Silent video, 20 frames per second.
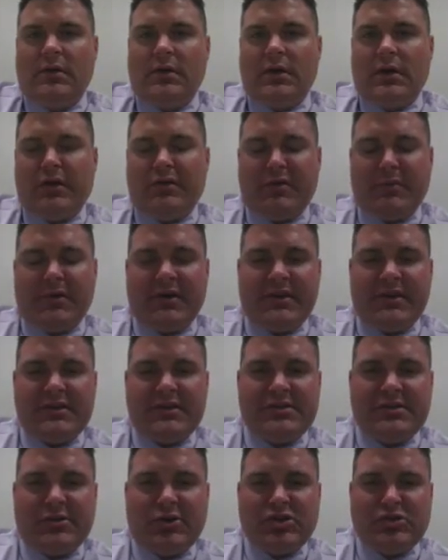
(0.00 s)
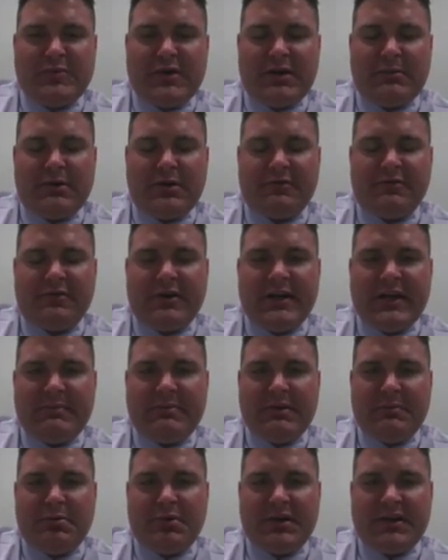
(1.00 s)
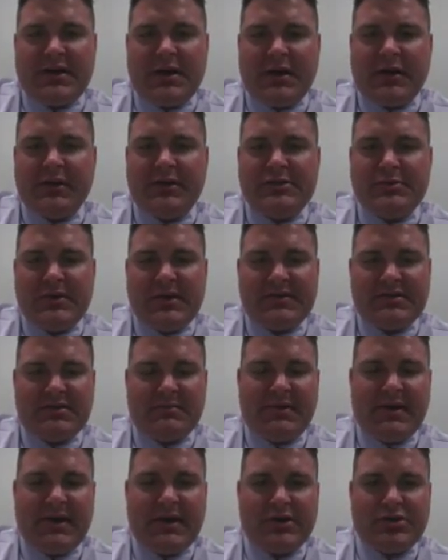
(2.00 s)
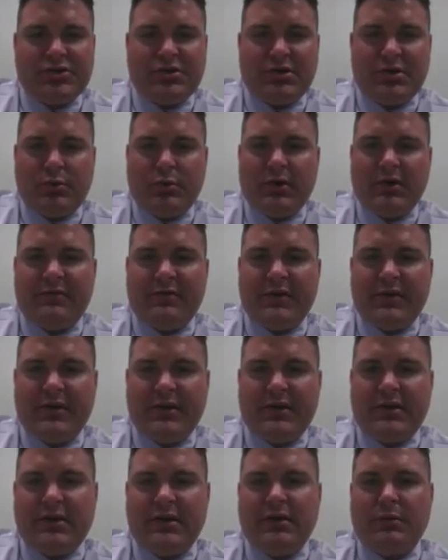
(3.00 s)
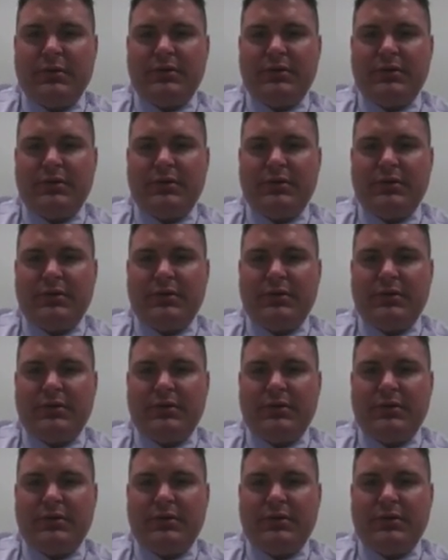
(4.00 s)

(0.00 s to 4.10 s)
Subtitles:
Hello everybody, this is Coach Steinmeier for AP Pre-Calculus. We have some extra work for you here.